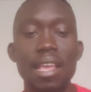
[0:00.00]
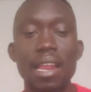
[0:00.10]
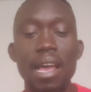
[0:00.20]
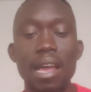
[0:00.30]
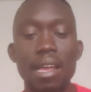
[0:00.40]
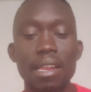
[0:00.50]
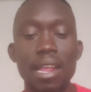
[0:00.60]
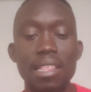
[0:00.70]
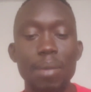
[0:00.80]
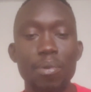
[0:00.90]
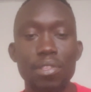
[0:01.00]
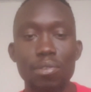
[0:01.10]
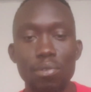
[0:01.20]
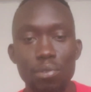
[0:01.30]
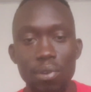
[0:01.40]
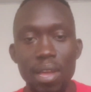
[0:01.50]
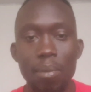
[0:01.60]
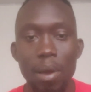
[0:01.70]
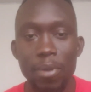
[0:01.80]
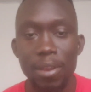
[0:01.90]
that supports you to
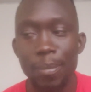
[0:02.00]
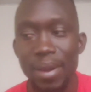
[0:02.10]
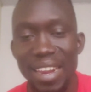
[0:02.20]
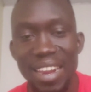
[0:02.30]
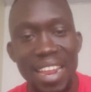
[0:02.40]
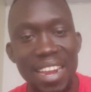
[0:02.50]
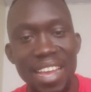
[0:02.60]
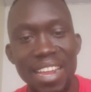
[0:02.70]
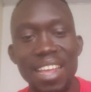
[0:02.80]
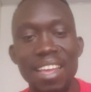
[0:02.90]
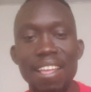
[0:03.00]
come up with pre-rendered